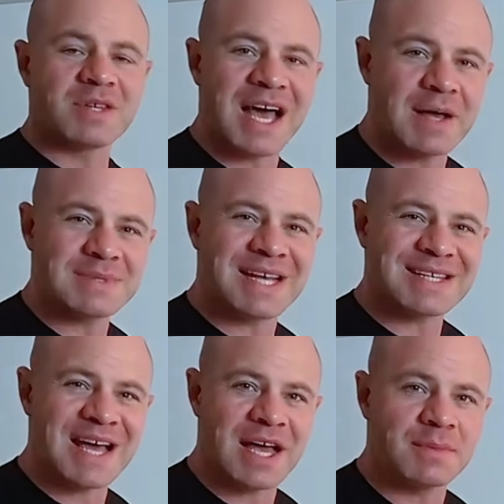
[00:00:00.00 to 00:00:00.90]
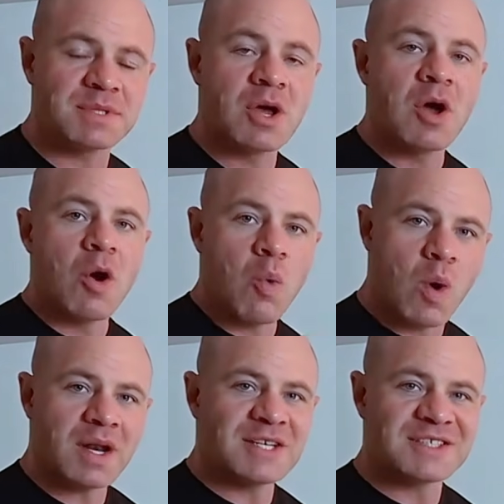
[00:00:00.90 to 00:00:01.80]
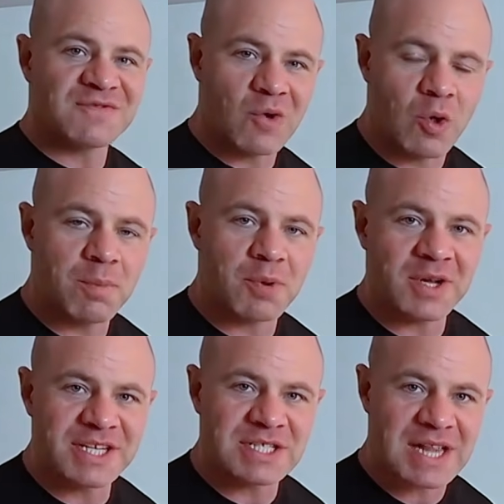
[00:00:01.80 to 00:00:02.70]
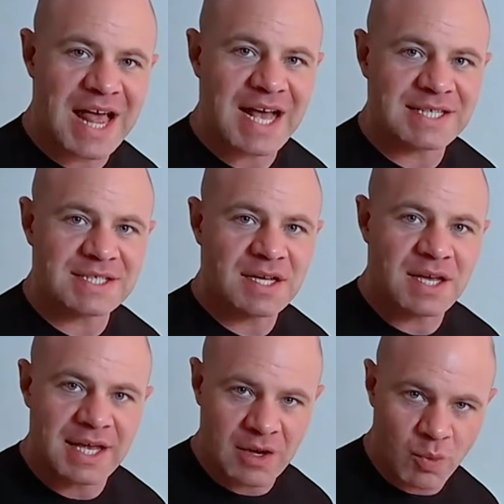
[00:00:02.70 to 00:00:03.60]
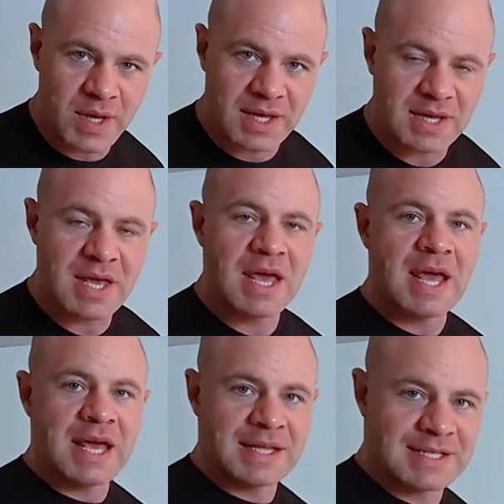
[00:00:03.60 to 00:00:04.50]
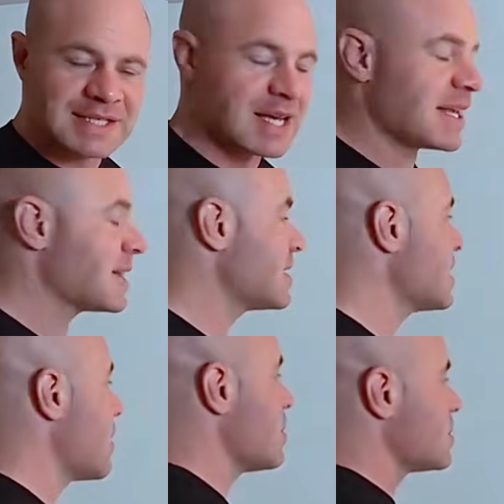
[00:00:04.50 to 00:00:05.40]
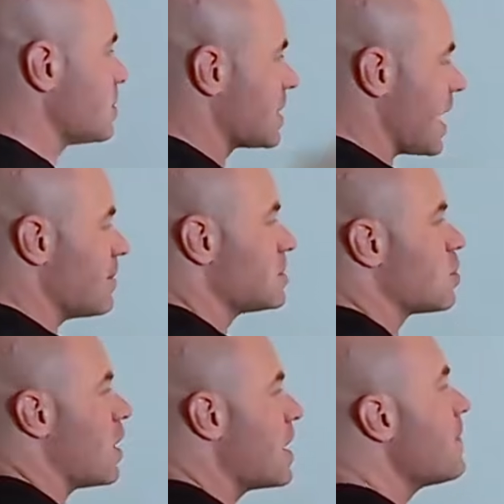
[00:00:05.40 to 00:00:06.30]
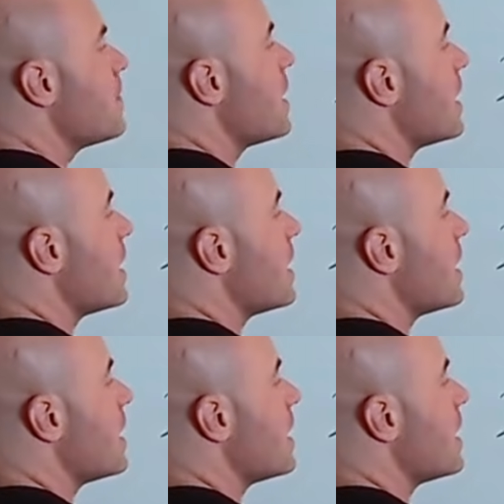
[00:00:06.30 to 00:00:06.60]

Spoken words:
you times that times what is full per each class in a week. And this is how you get this number. So times 20,